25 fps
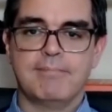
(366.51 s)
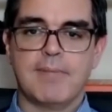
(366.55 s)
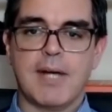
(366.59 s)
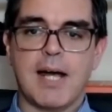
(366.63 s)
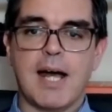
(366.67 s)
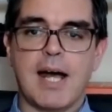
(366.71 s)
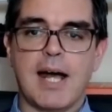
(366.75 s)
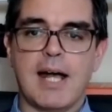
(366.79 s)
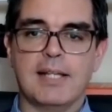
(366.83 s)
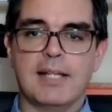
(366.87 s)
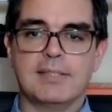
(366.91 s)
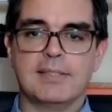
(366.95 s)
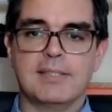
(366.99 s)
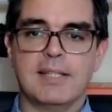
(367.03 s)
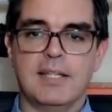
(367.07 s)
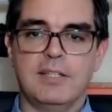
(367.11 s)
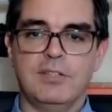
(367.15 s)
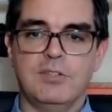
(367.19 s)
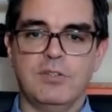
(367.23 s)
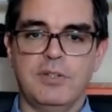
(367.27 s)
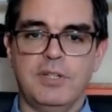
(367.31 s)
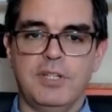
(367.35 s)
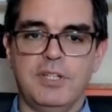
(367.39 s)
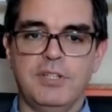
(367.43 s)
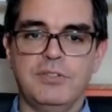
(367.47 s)
Bahasa
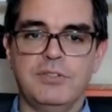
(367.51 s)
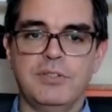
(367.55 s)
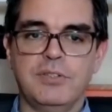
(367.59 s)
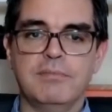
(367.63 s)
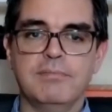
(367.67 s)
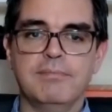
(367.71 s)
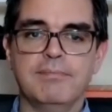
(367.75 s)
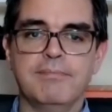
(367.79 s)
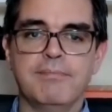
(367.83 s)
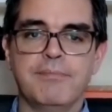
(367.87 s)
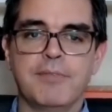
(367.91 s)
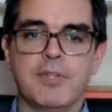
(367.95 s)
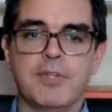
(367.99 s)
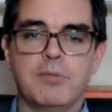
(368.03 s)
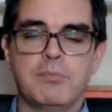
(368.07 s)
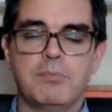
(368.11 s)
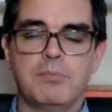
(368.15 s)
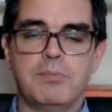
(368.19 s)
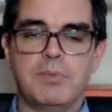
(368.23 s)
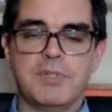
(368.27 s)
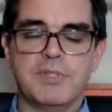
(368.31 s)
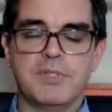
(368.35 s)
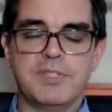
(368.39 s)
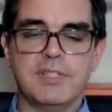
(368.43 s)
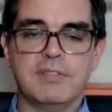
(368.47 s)
Indonesian,
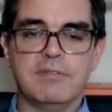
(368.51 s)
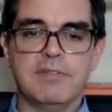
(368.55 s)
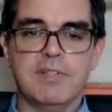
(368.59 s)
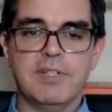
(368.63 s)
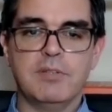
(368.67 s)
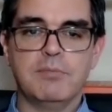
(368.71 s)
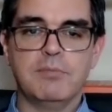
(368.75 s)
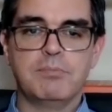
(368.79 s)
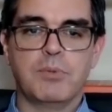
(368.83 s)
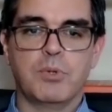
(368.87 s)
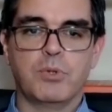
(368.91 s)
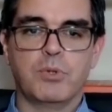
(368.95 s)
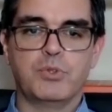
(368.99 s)
Brazilian